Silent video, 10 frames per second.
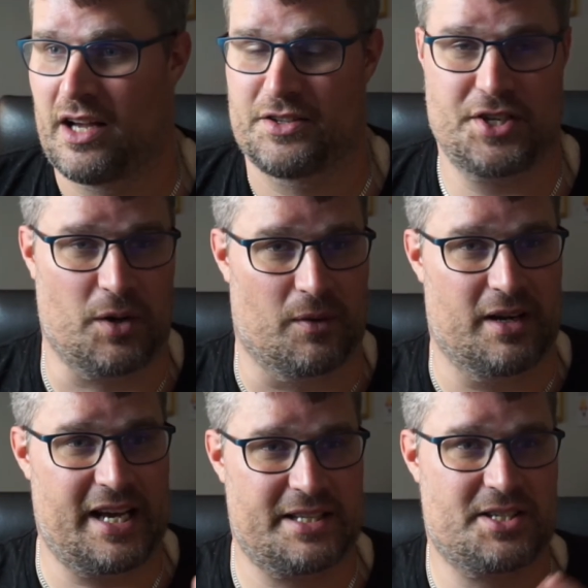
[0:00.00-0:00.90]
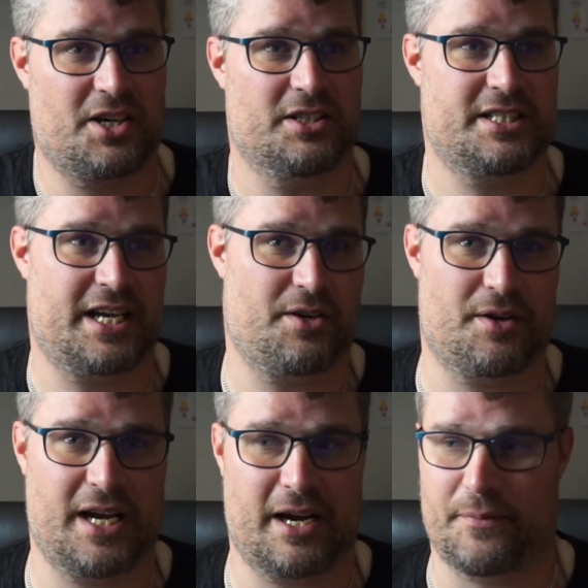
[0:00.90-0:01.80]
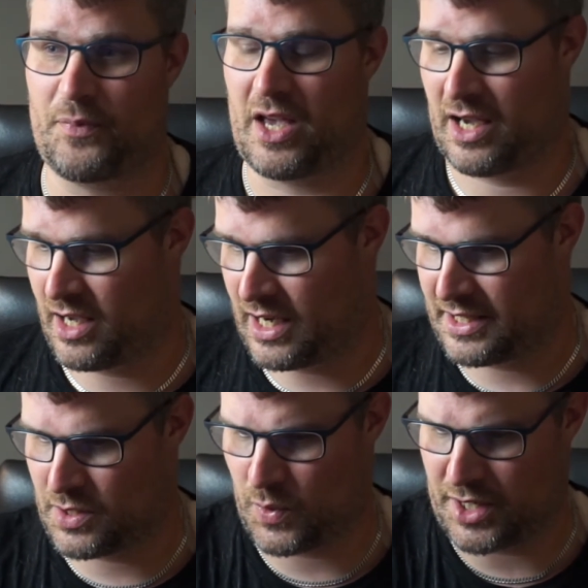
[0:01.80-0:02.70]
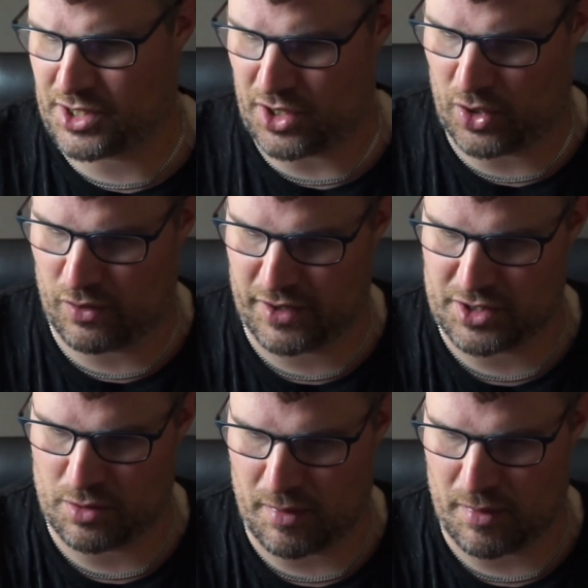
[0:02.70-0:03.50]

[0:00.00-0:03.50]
So let's continue here, and let's switch over to